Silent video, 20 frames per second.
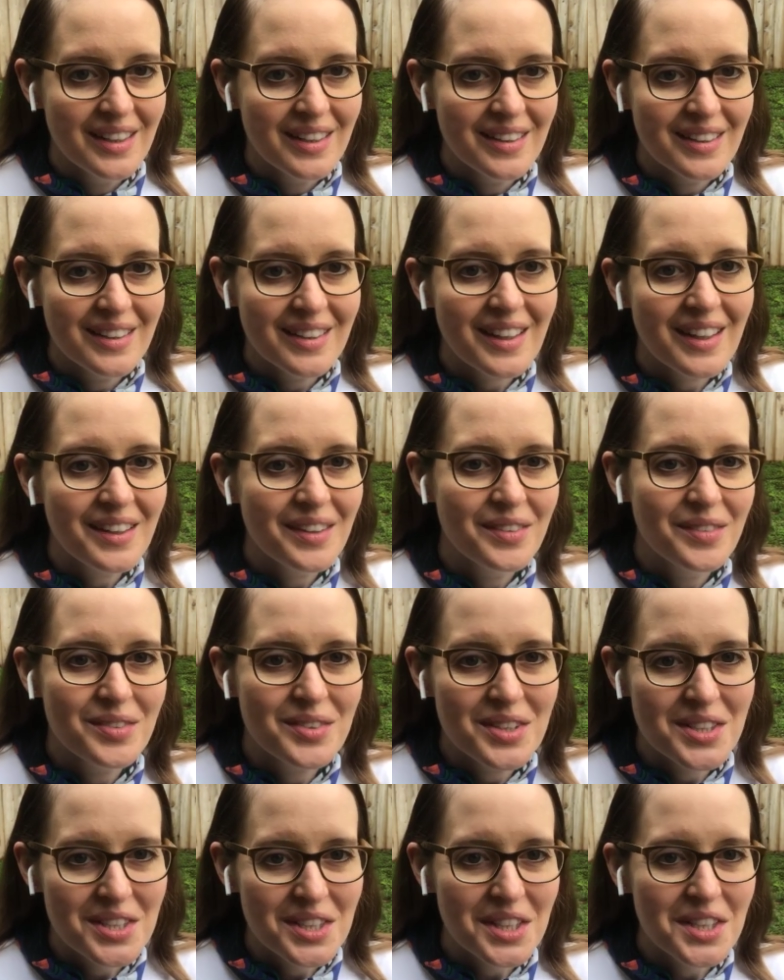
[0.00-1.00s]
the kind of
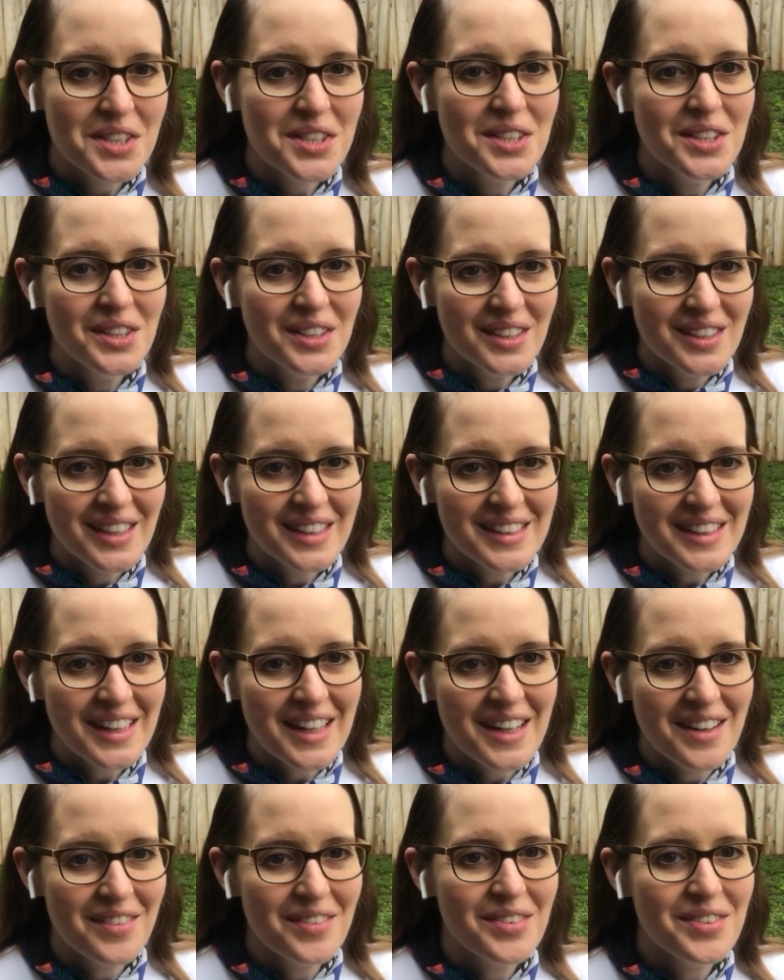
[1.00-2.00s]
discussion that they
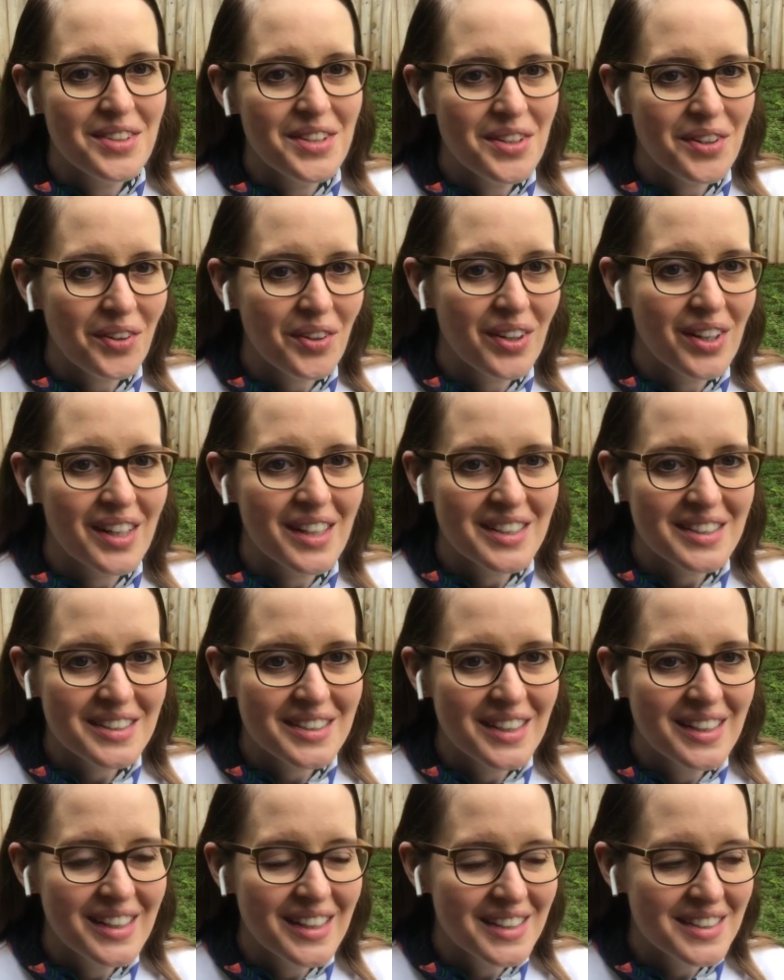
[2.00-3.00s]
have in their class,
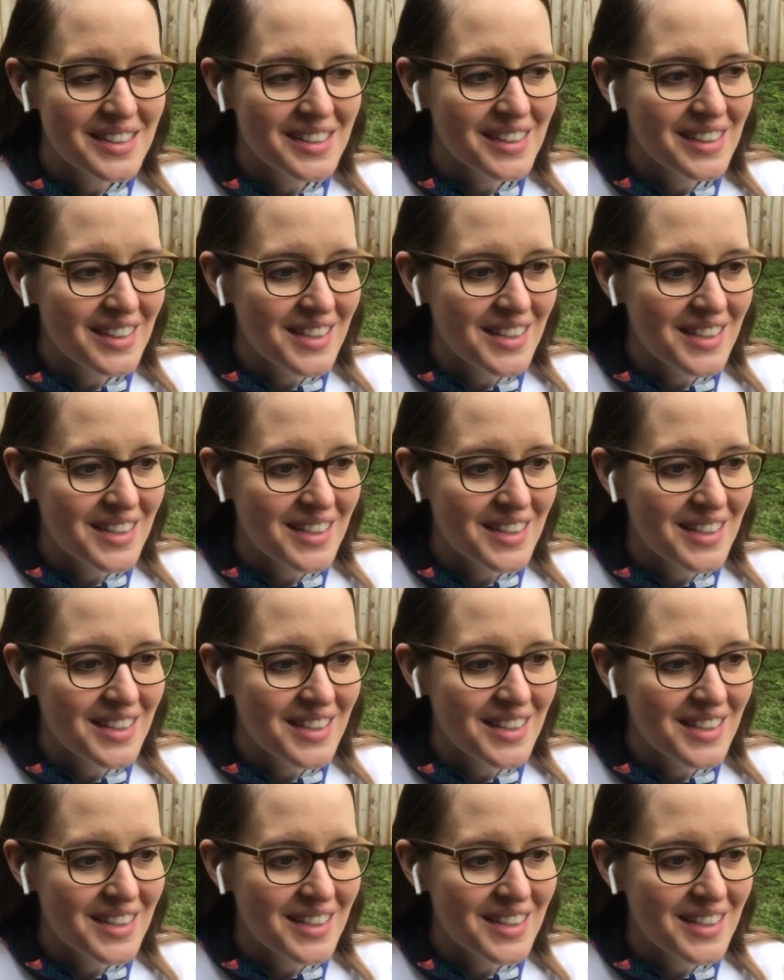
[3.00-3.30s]
and that's